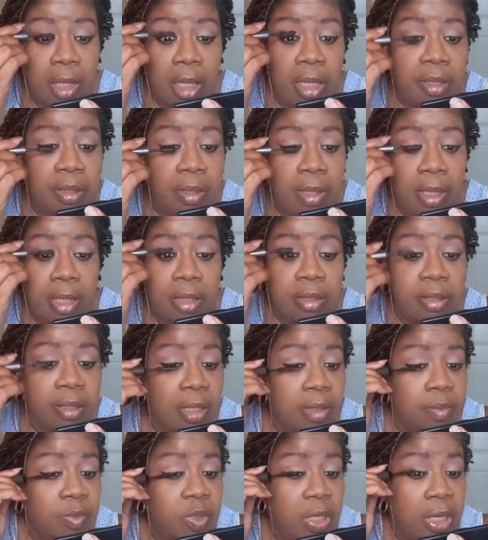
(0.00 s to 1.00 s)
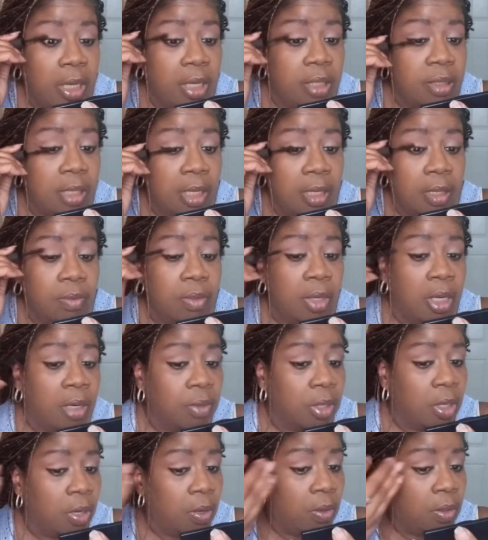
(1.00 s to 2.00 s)
I know last time you guys, I, I
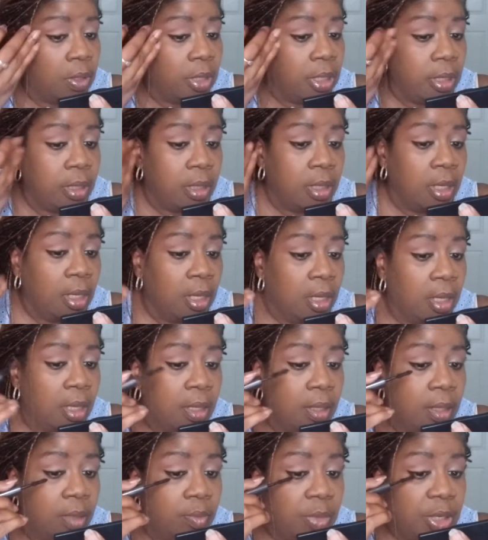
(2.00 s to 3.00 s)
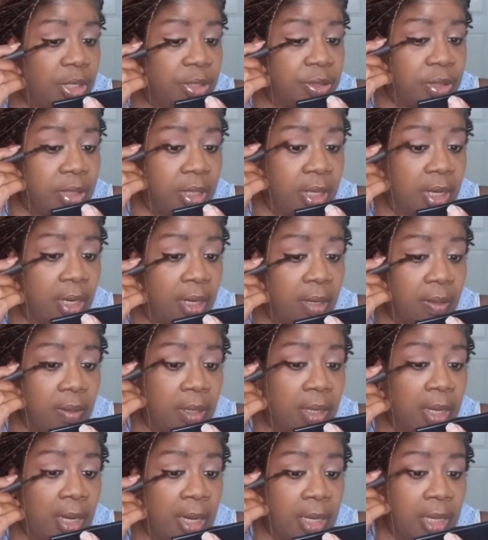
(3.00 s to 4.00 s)
recorded the
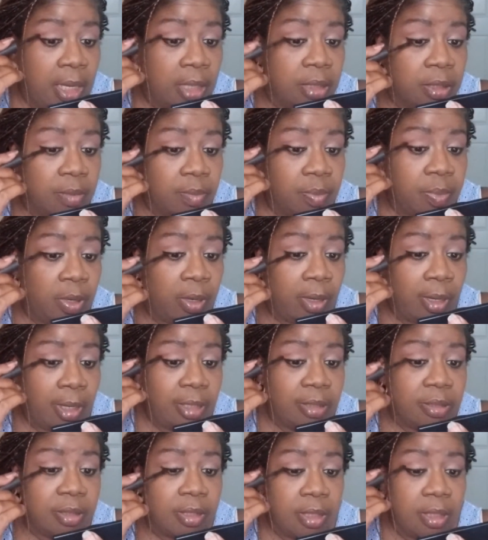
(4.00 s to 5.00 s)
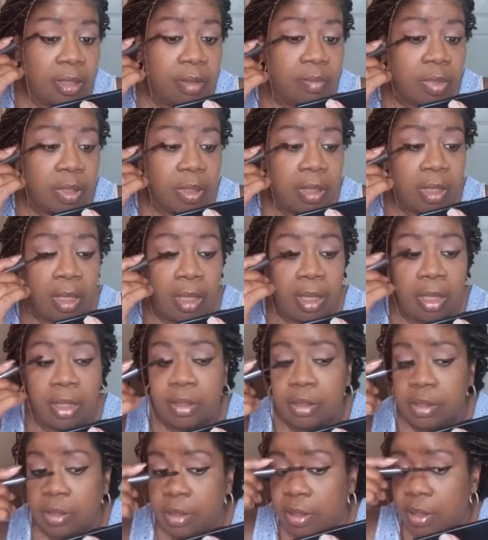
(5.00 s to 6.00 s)
mascara. I had to pause it
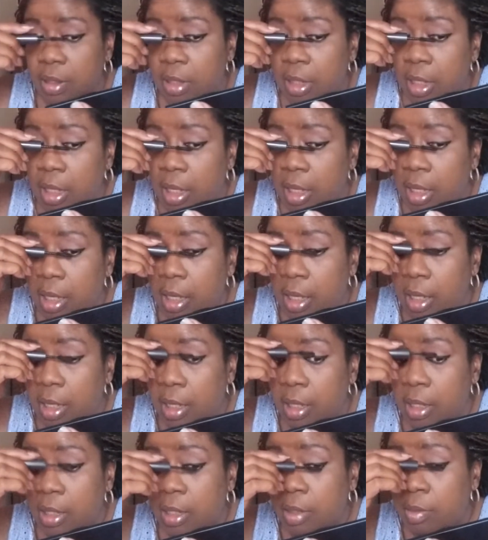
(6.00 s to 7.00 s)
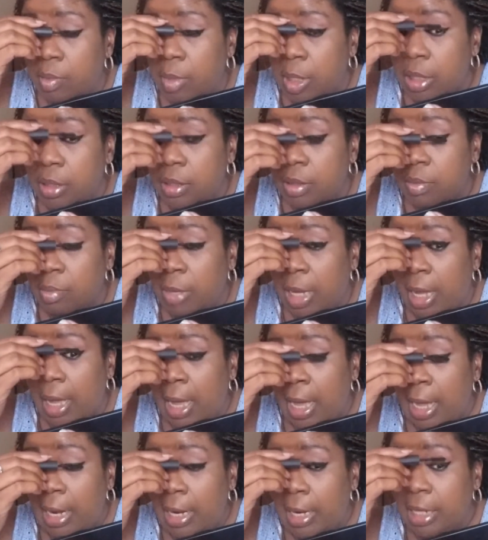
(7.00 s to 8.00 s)
because the mas my
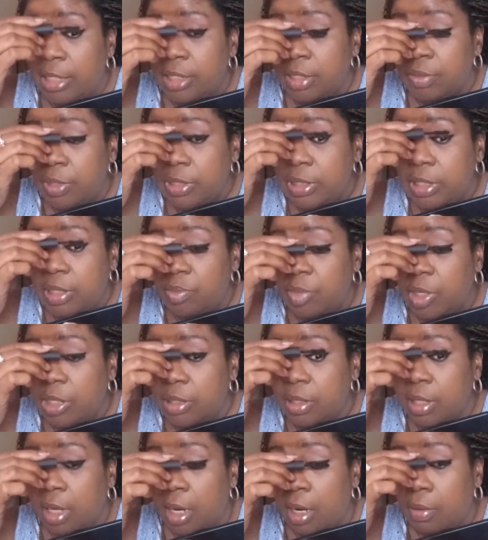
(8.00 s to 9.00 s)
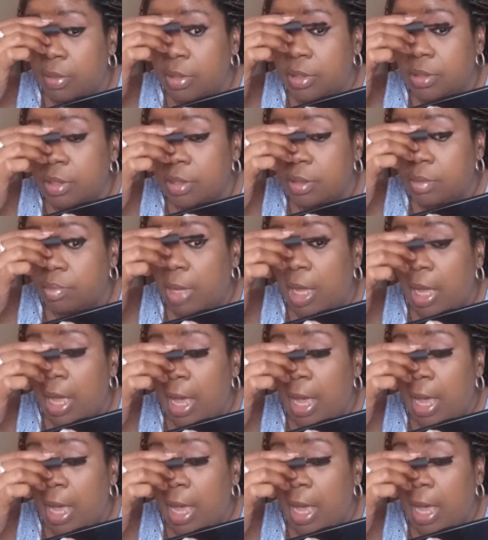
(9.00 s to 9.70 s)
eyelash, it wasn't a mascara, it's just my